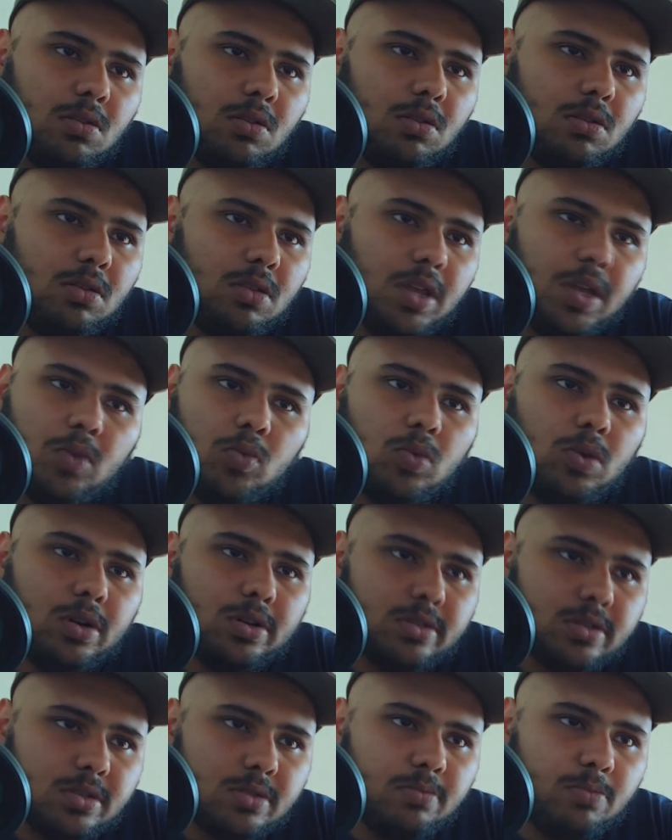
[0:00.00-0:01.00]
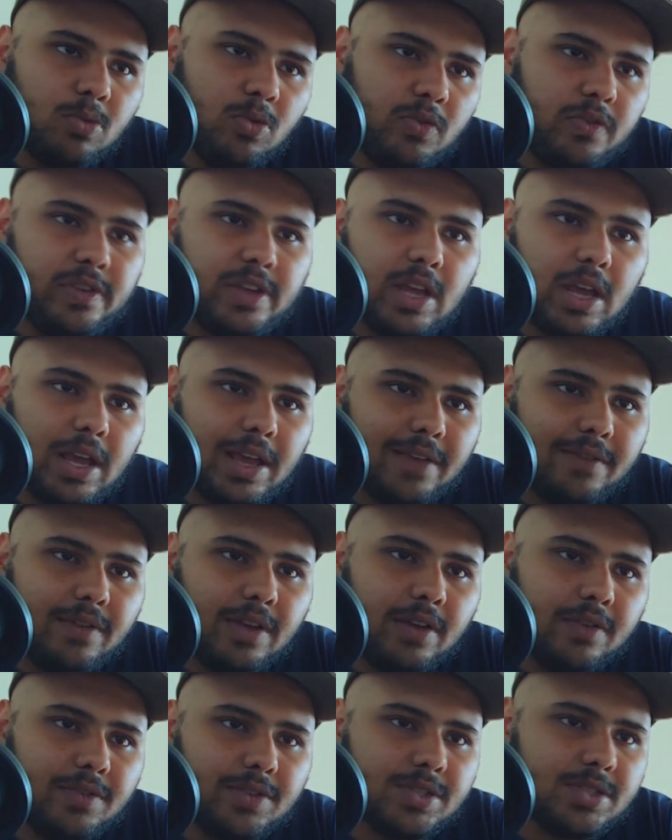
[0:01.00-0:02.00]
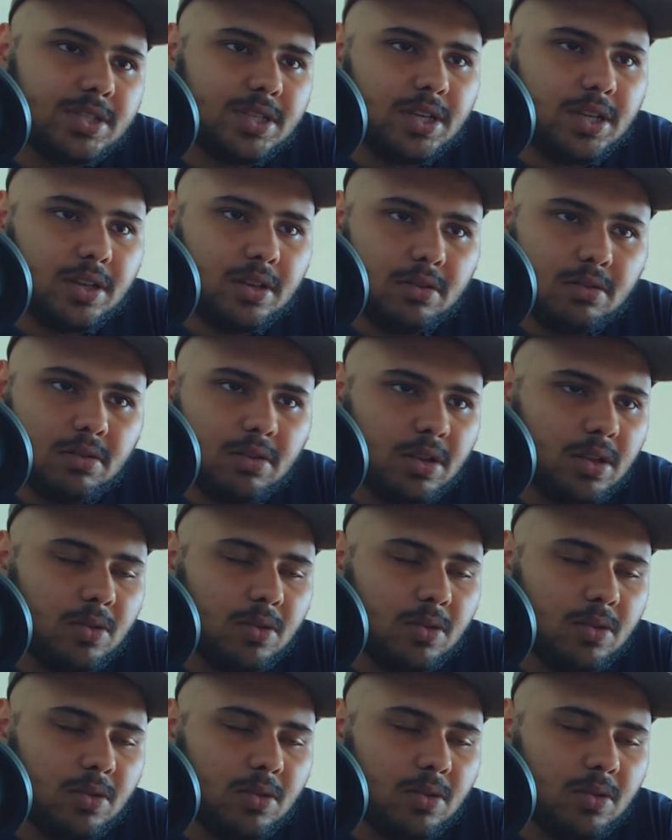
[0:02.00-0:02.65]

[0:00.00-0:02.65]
the worst movie I have ever seen.